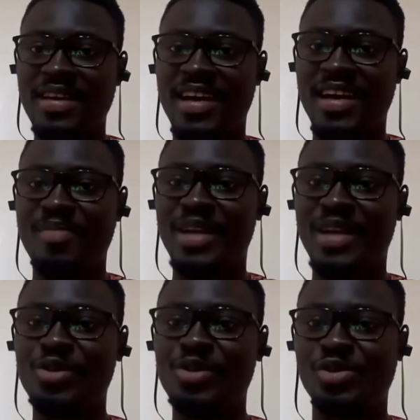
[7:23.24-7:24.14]
Uh, but
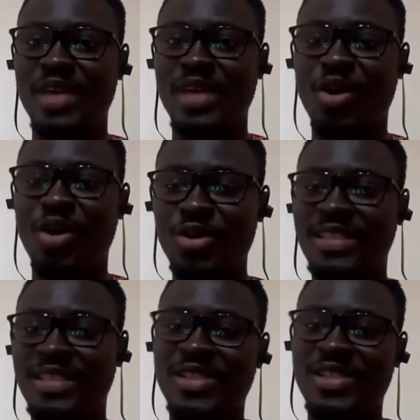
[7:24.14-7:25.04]
due to the close
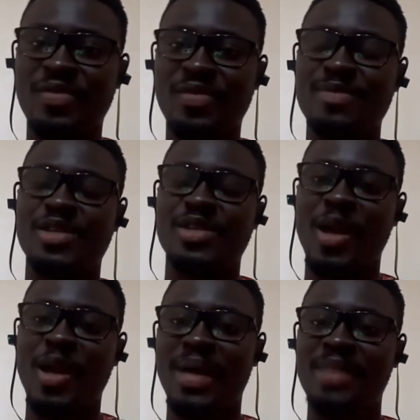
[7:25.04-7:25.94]
nature of this particular
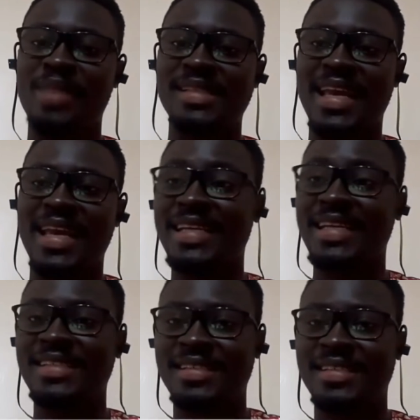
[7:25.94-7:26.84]
parliament, I get a
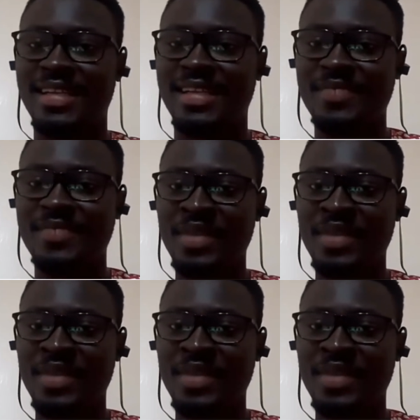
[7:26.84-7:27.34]
sense that